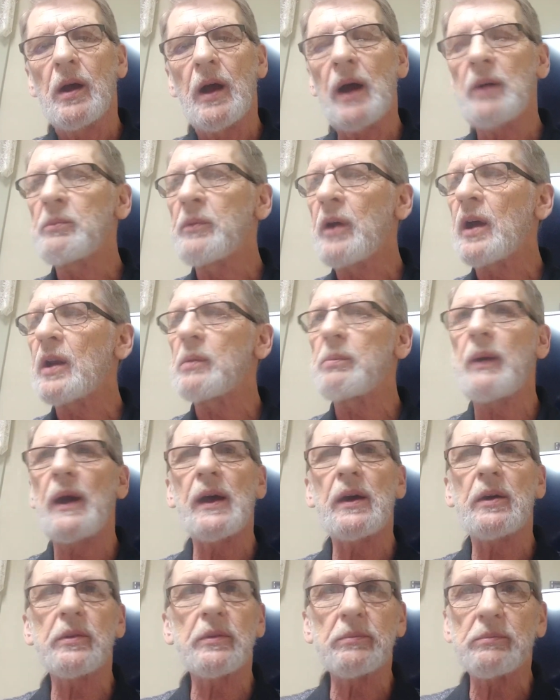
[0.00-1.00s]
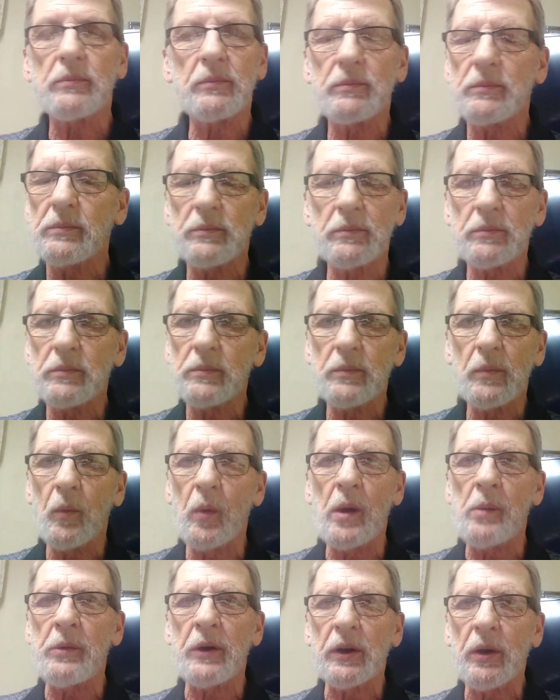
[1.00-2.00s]
I'm not about
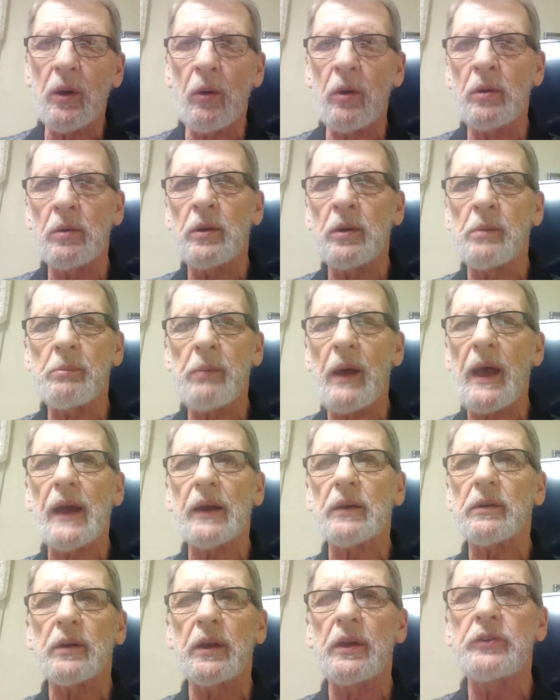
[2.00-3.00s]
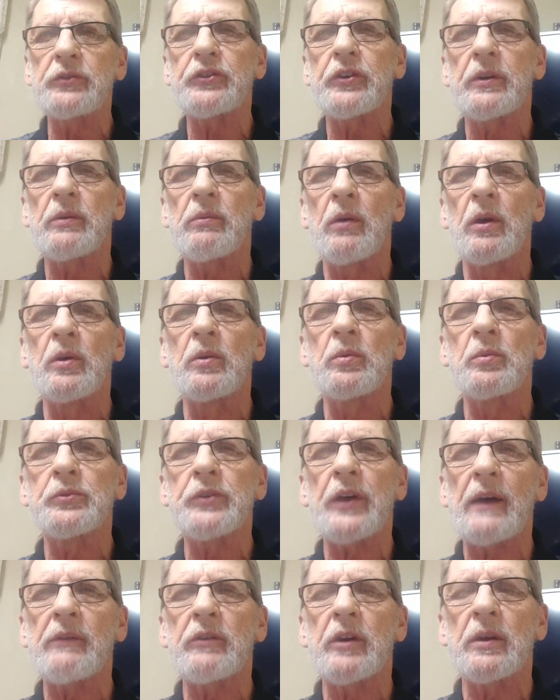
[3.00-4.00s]
women going in back dingy
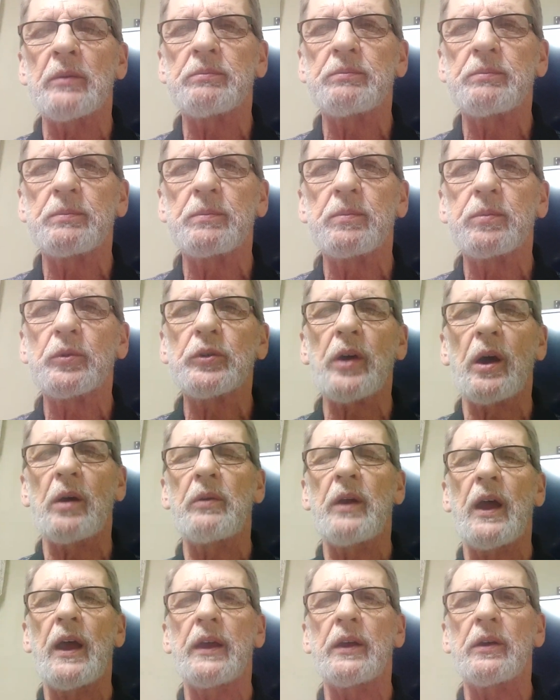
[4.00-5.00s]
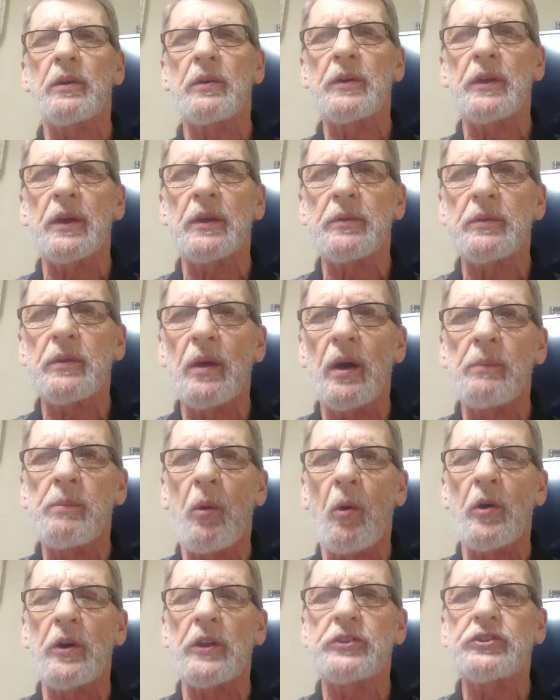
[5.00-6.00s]
rooms having a coat hanger to
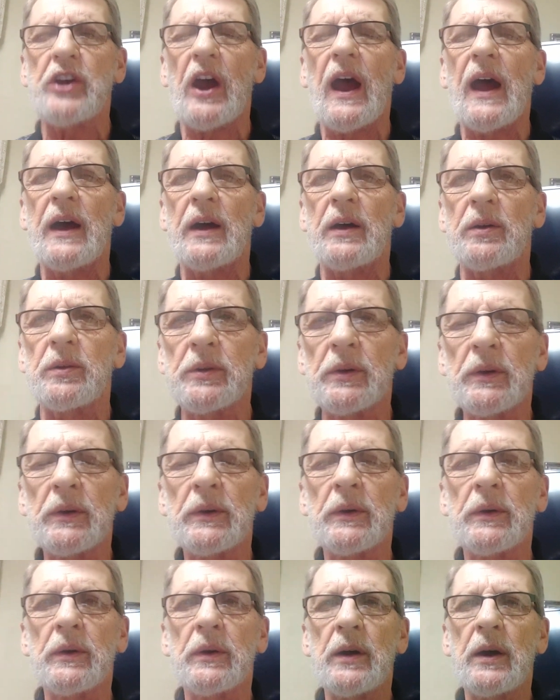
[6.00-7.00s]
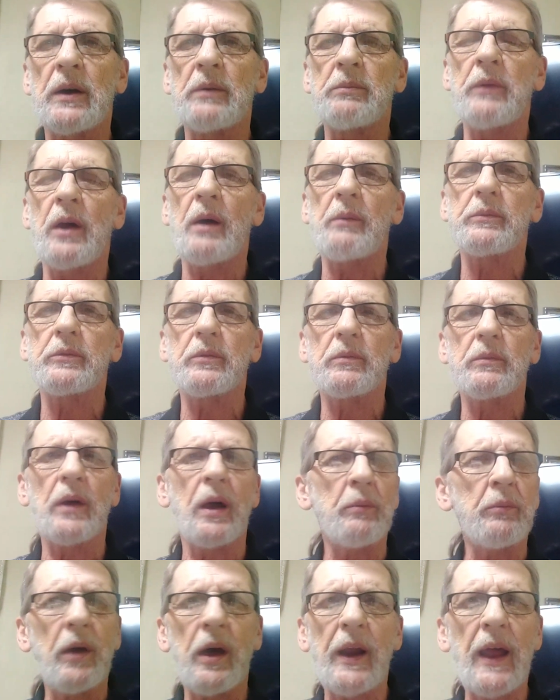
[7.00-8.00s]
abort a child. I'm
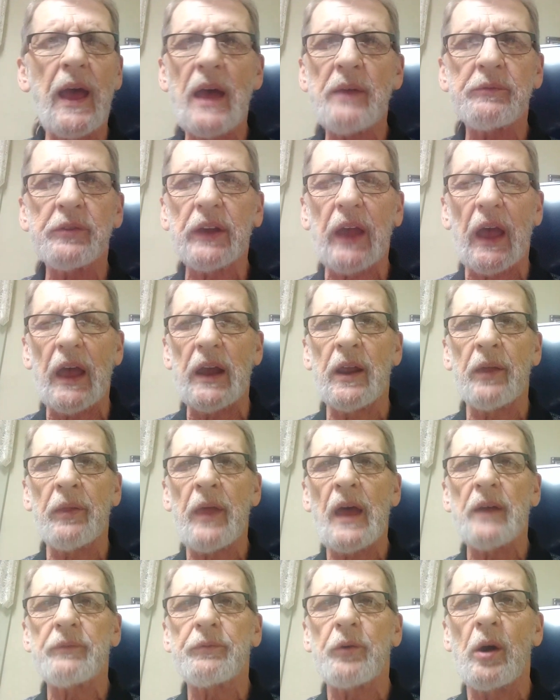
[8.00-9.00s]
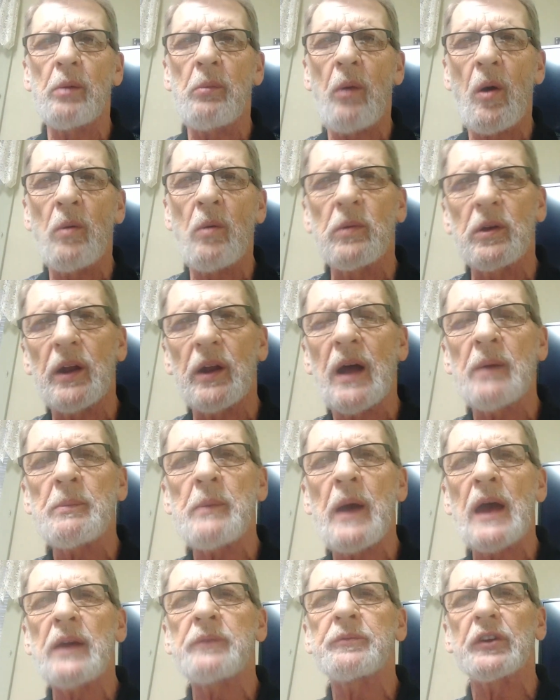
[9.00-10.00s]
not advocating that for a moment.
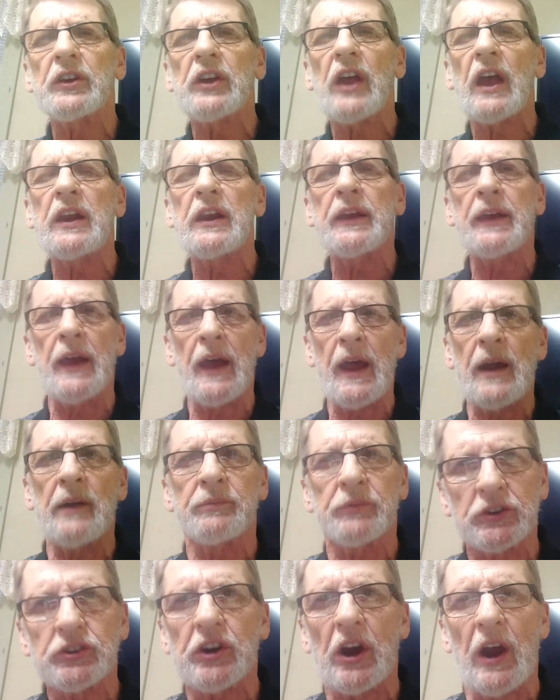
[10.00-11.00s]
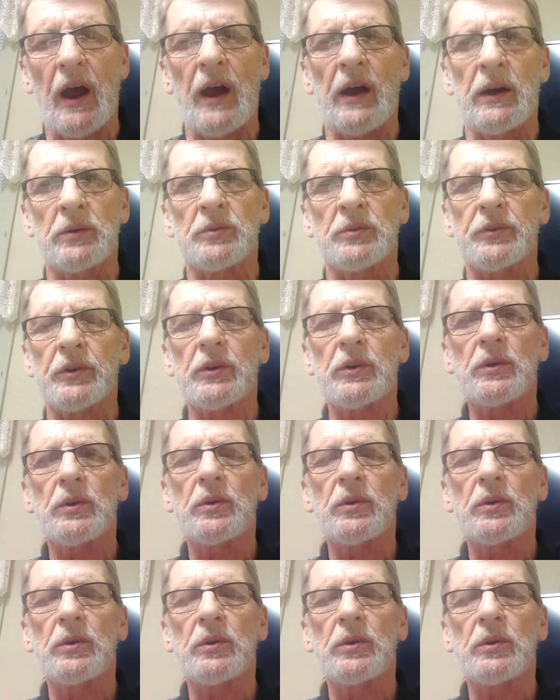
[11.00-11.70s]
I'm advocating have the child.